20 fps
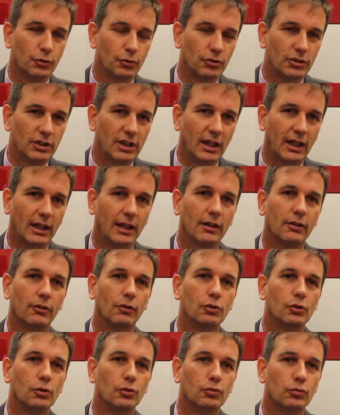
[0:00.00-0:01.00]
good care
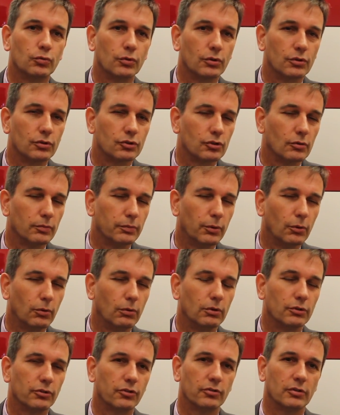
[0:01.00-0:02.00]
or good
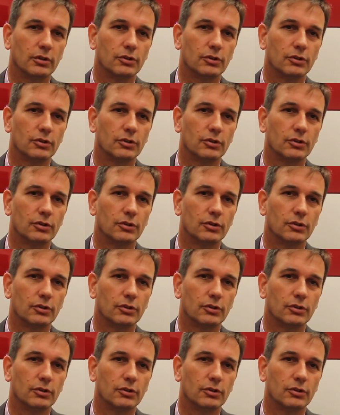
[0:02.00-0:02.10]
support